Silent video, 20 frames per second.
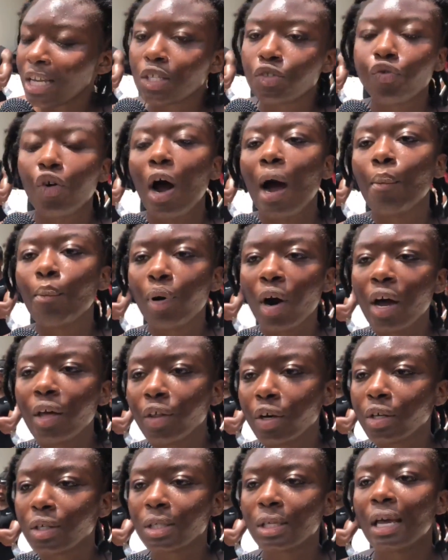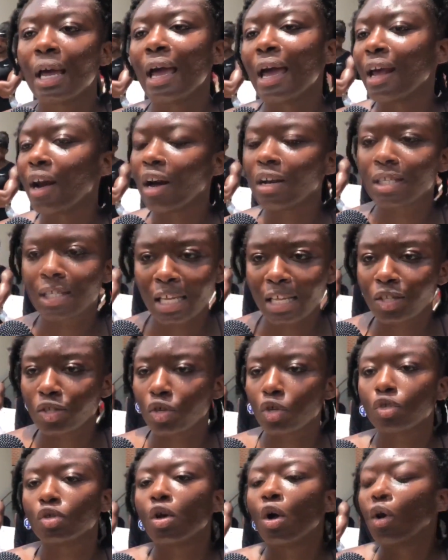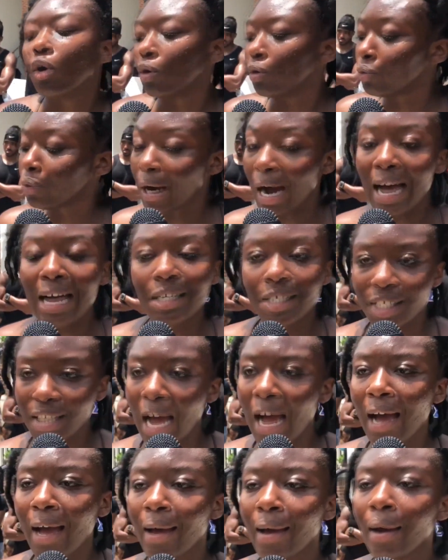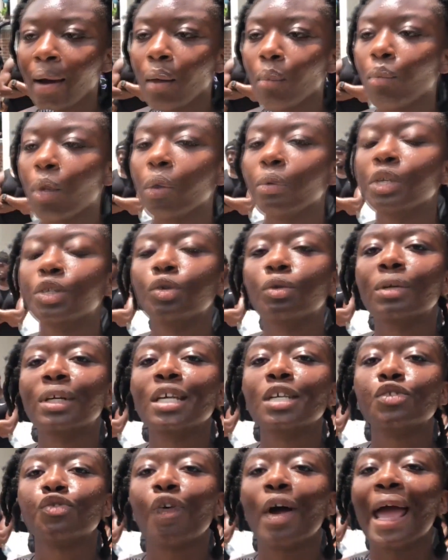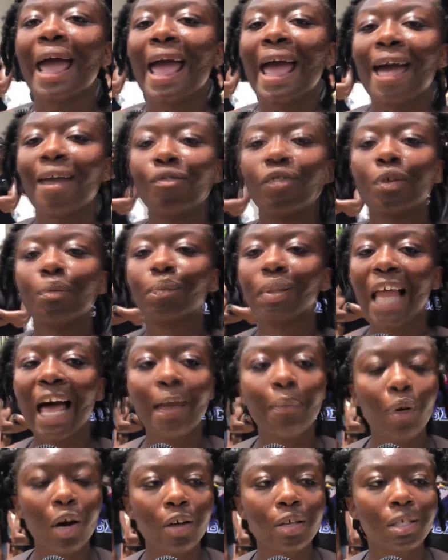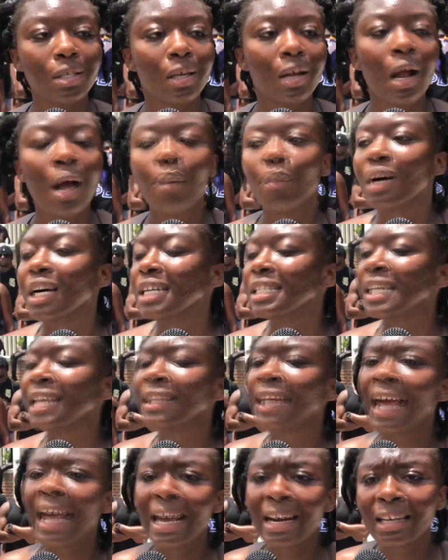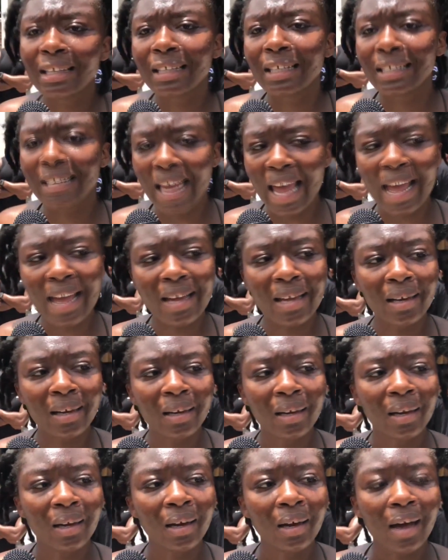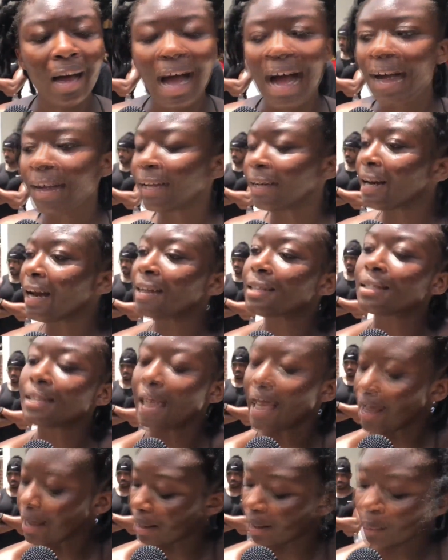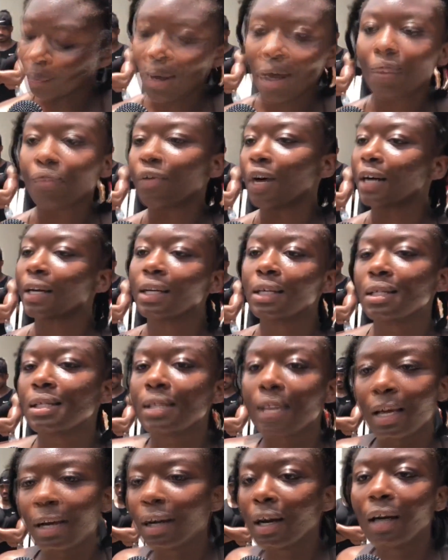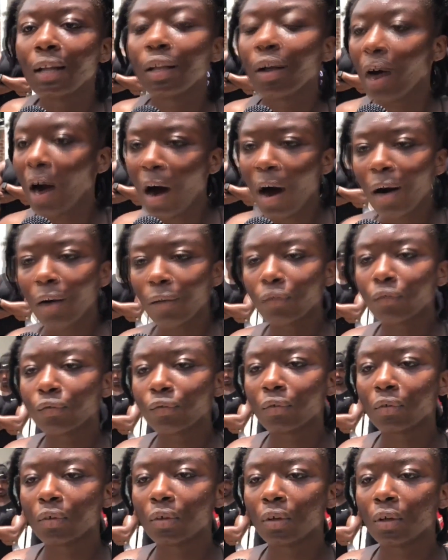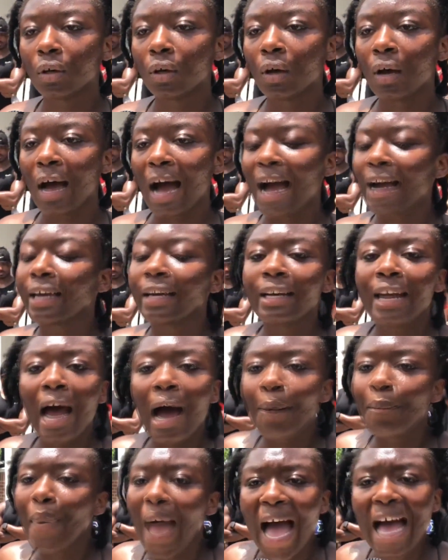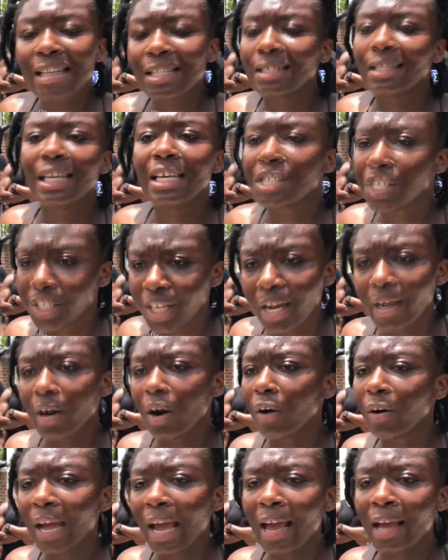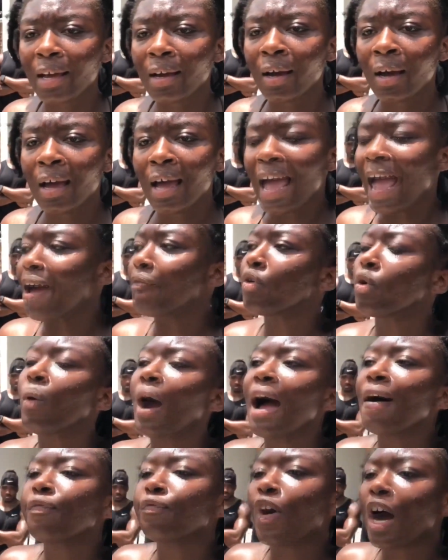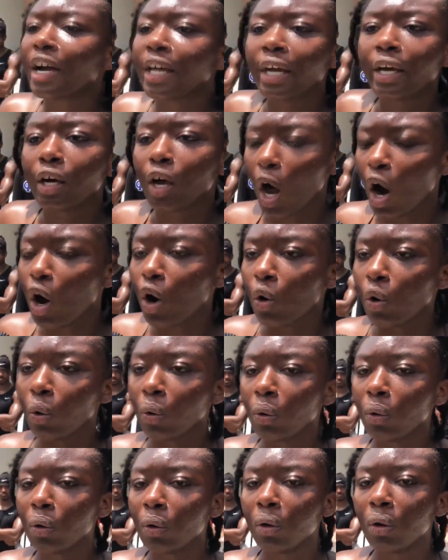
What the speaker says: this for our brothers and our sisters who got shot, but we doing this for every black person. Because at the end of the day, I cannot take my fucking skin color off. I cannot mask this shit, okay? Everywhere I fucking go,